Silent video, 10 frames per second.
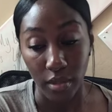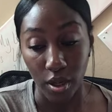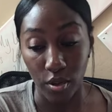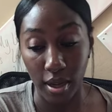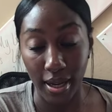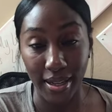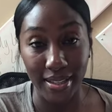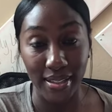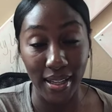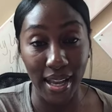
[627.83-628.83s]
You
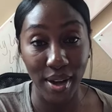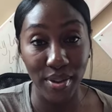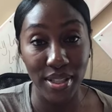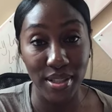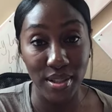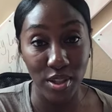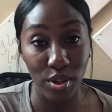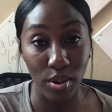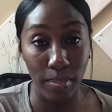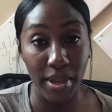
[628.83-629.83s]
guys, allow this, you
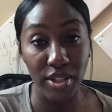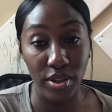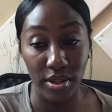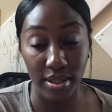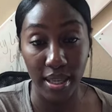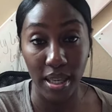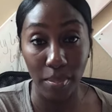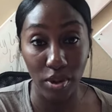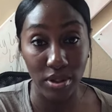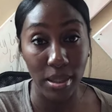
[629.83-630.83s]
know, make sure you're staying
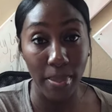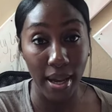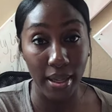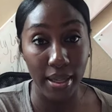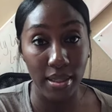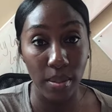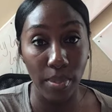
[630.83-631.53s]
emotionally balanced,